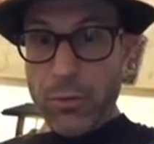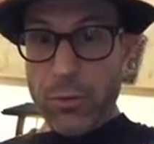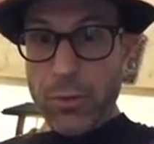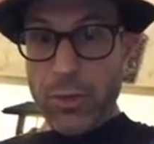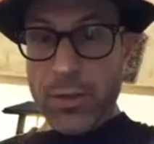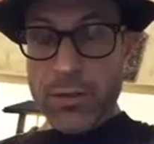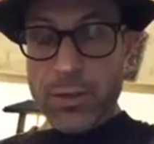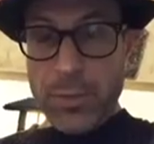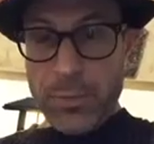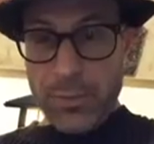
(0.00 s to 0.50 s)

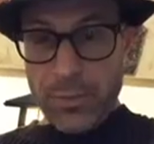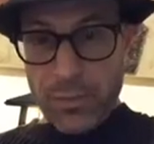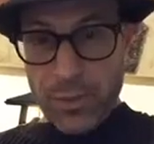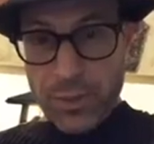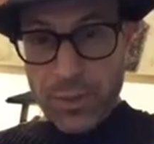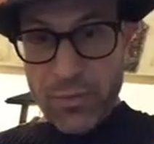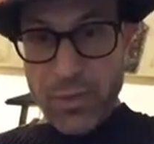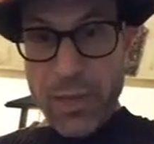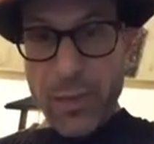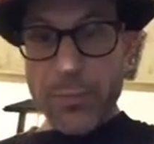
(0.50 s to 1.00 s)
And some of
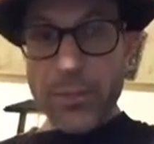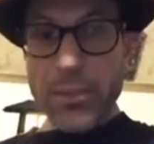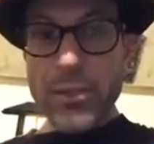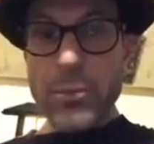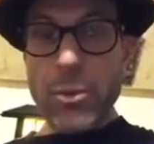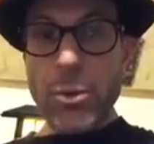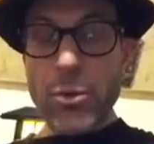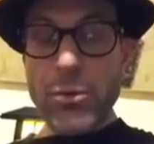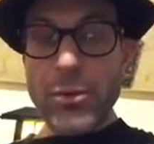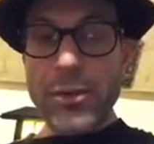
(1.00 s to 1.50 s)
his family
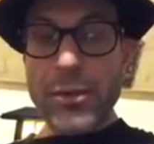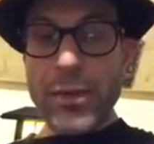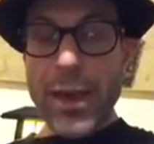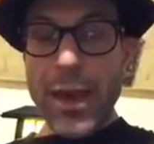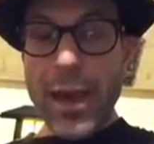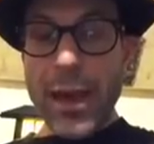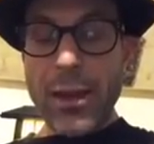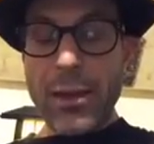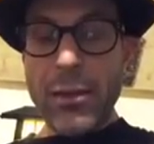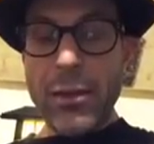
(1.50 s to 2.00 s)
spoke to
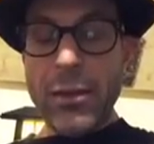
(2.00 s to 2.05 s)
that.